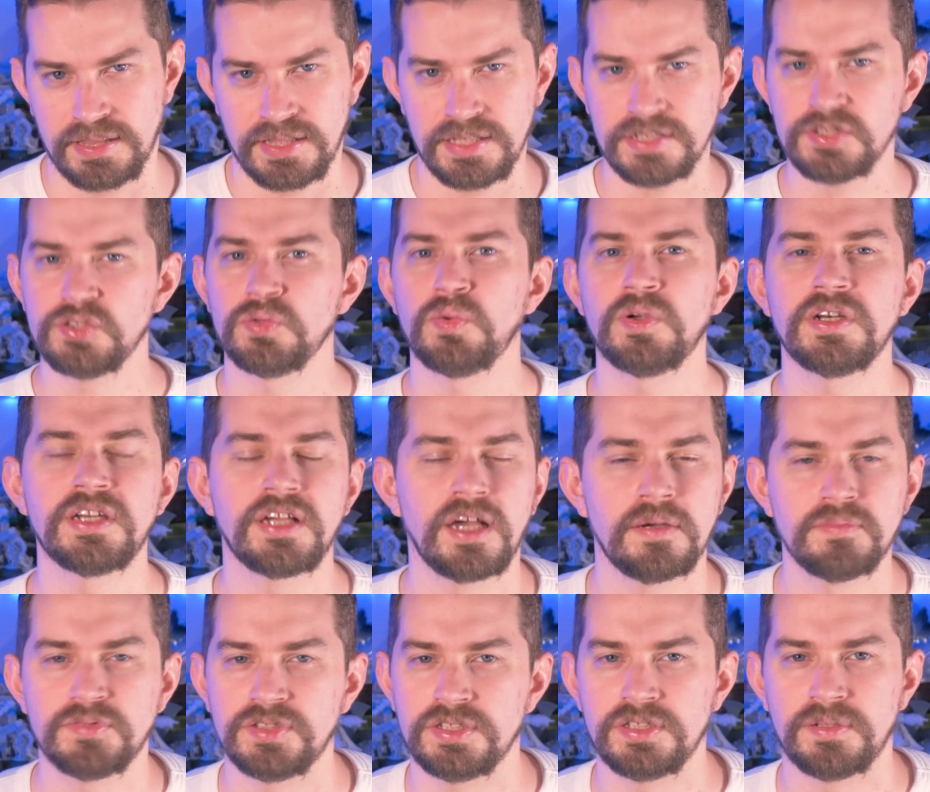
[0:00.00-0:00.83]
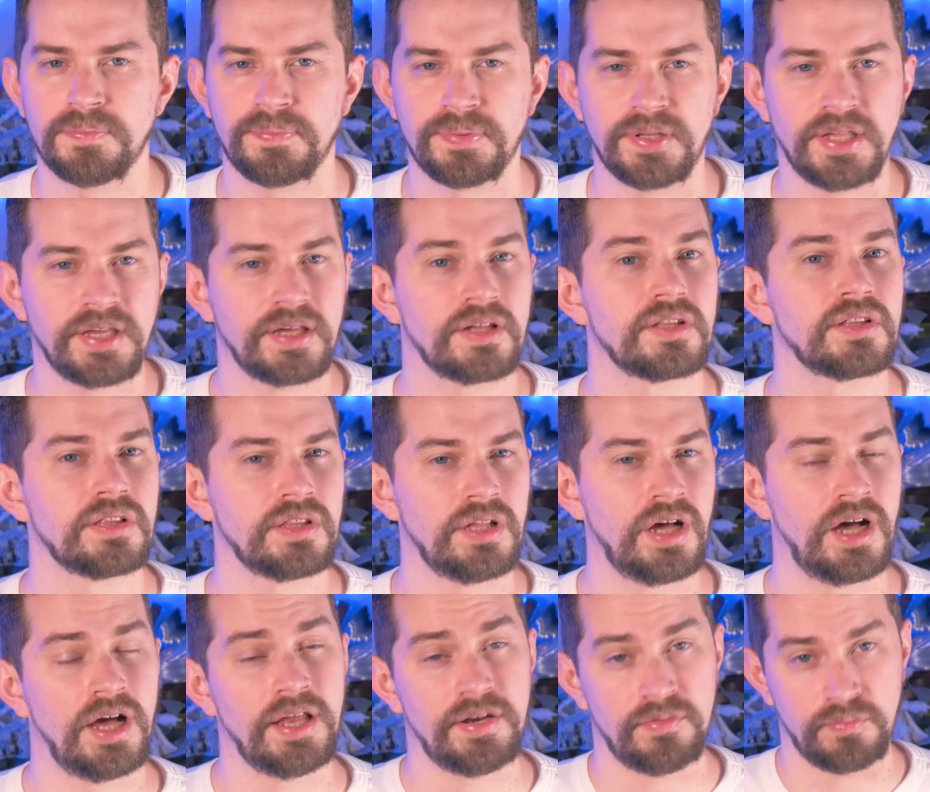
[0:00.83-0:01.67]
This one comes into play a
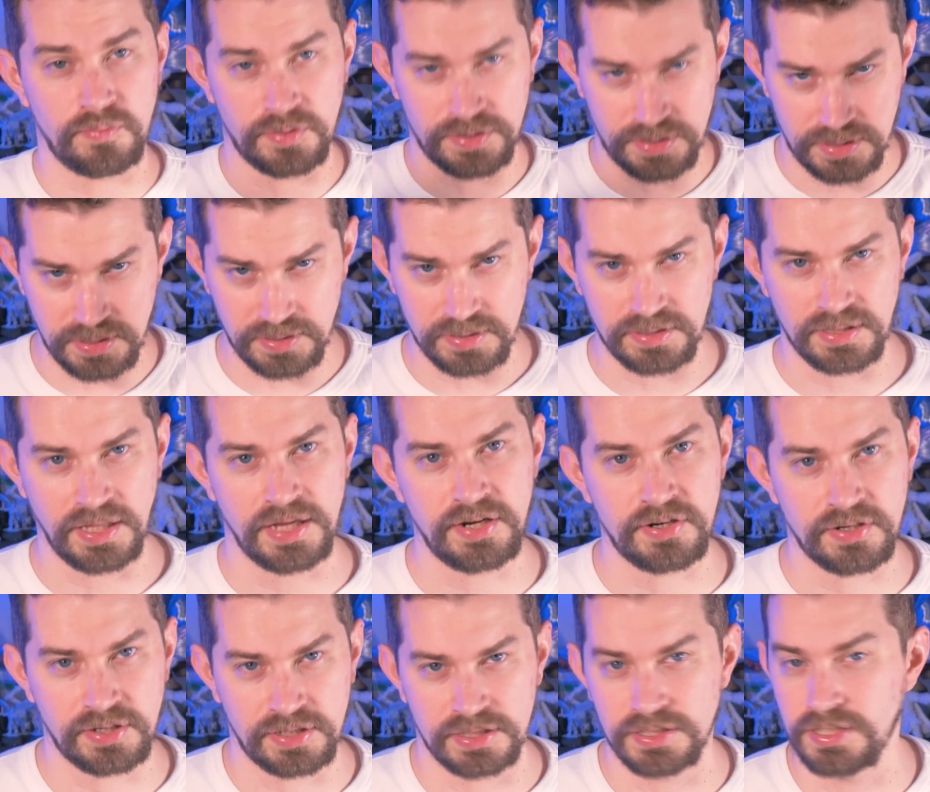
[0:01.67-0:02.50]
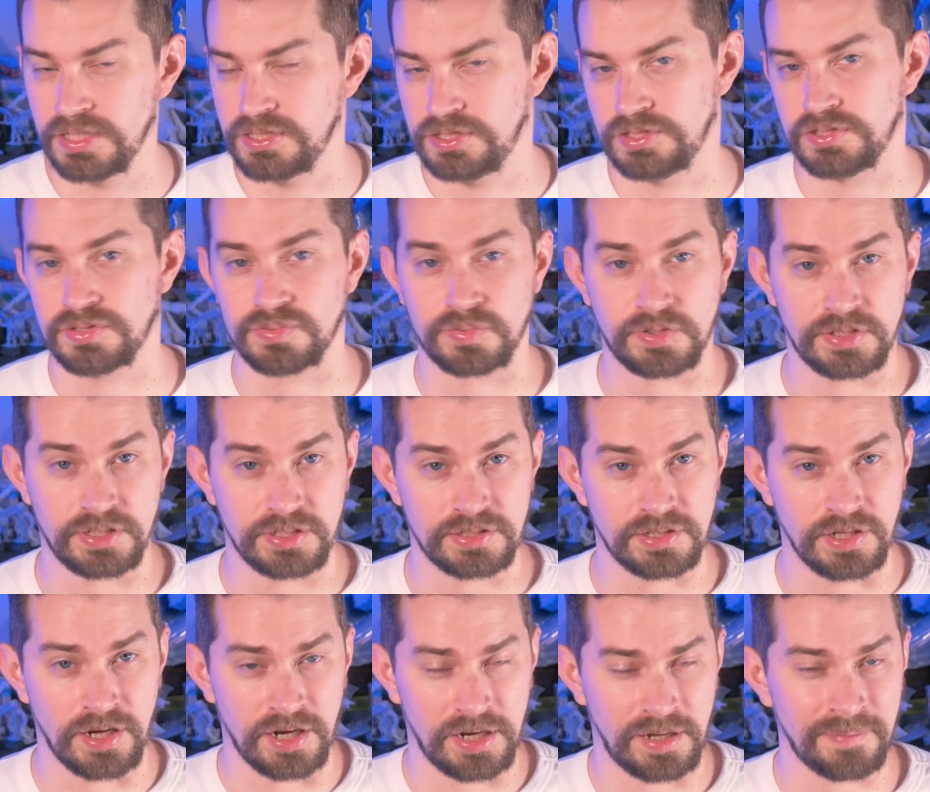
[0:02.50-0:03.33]
lot with the later conditions we're going
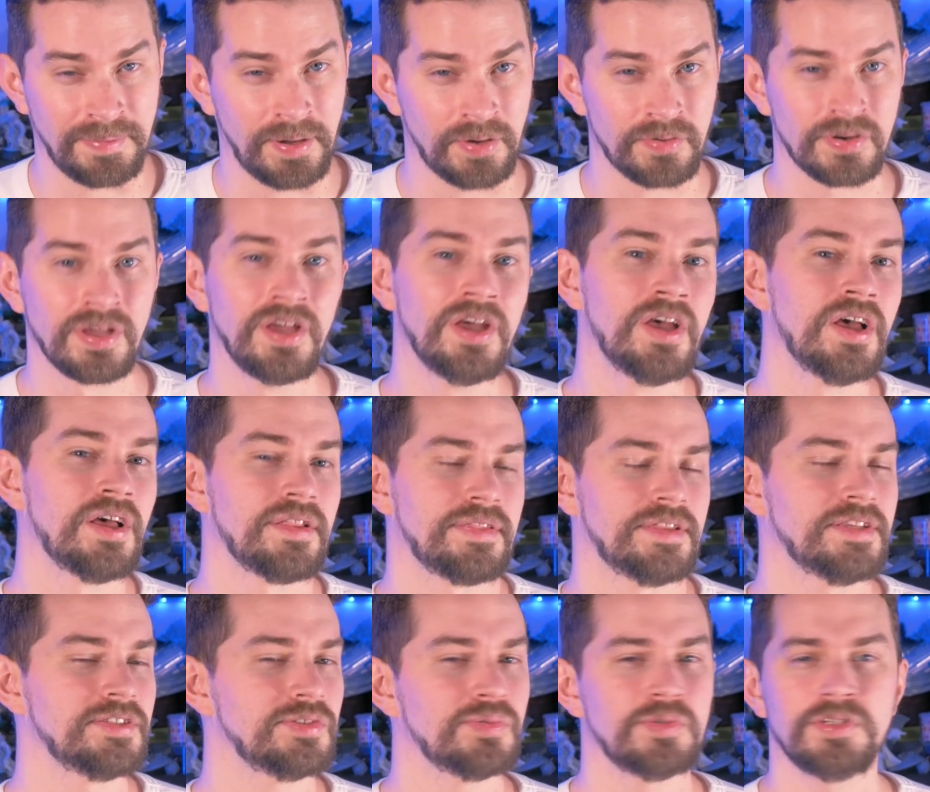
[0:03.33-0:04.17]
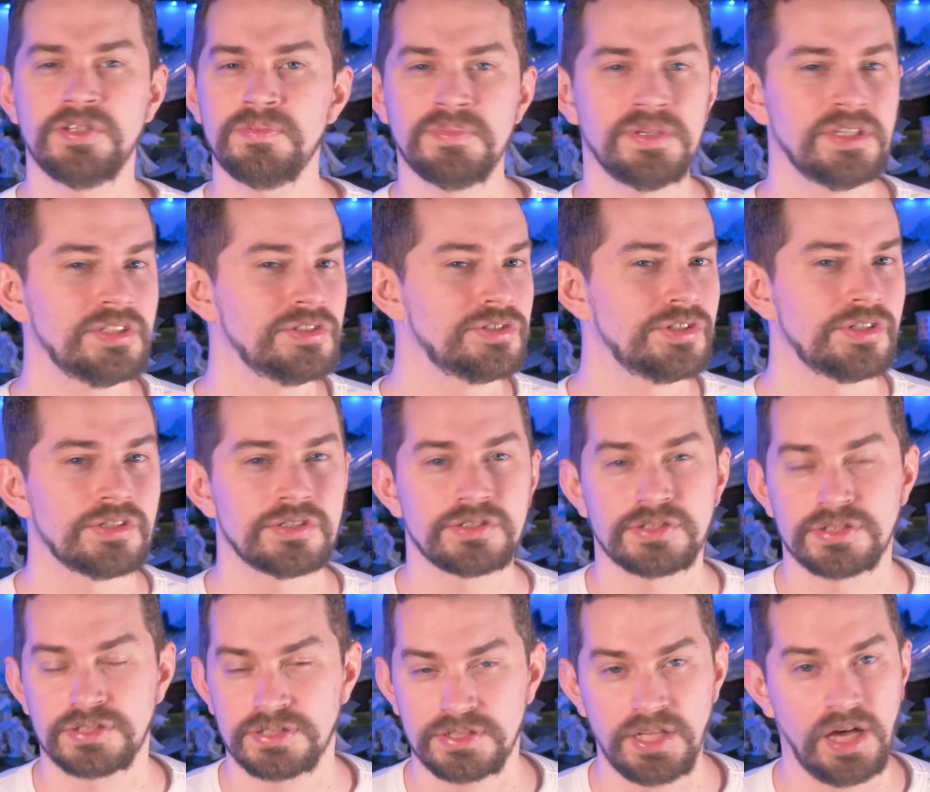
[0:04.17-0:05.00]
to talk about. This one means you're
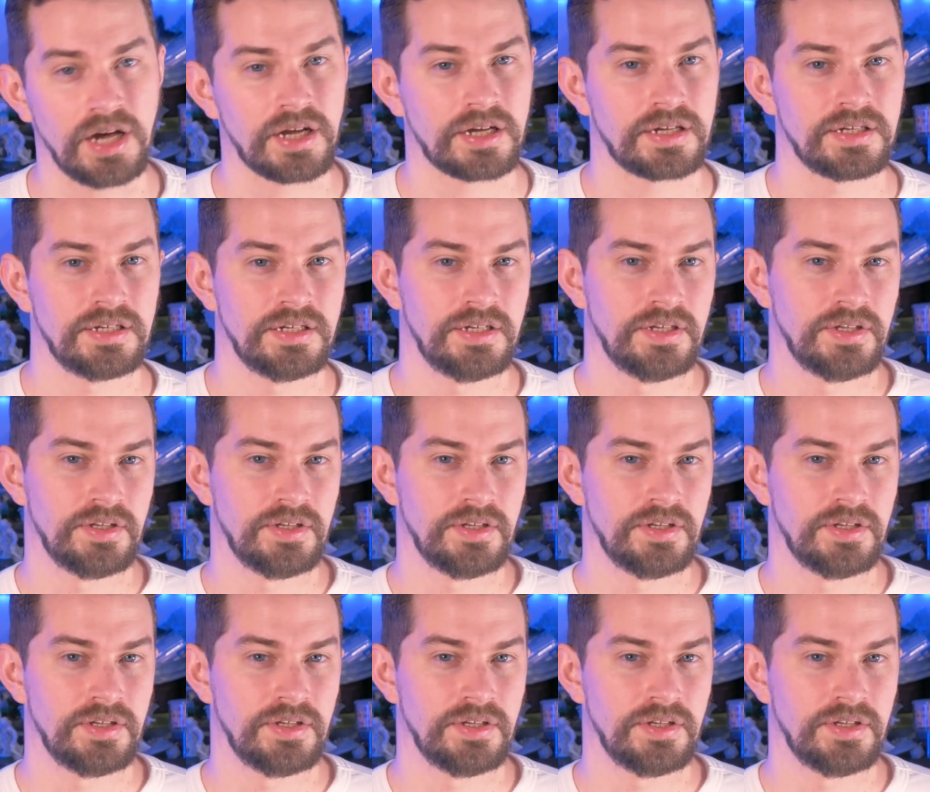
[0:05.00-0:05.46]
stuck.